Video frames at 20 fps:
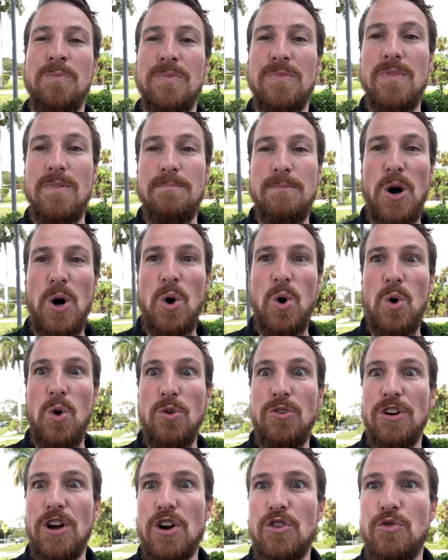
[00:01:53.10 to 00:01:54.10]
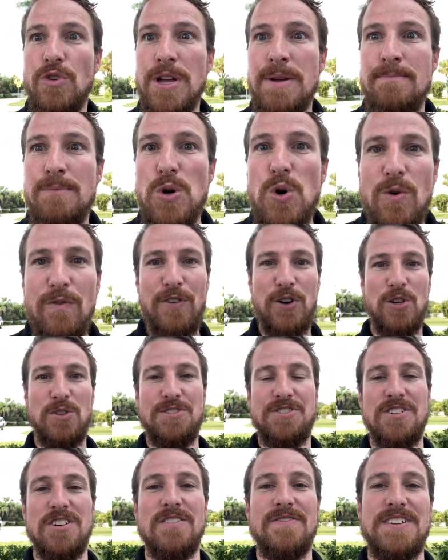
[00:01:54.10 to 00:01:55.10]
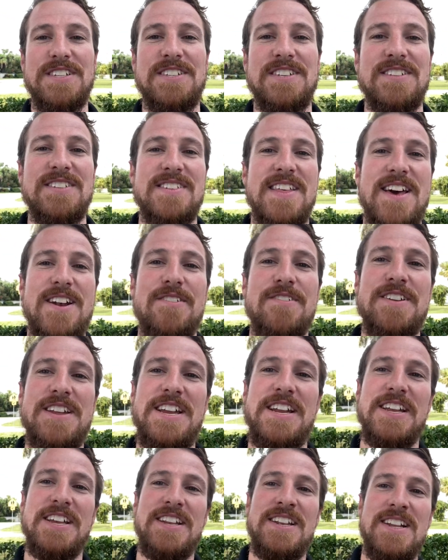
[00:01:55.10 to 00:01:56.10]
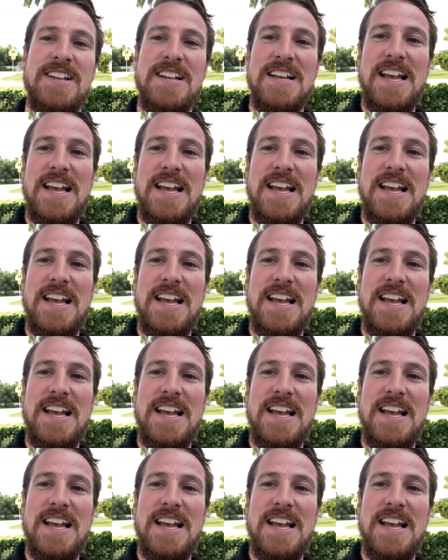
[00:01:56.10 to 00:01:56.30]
mold removal services that are needed,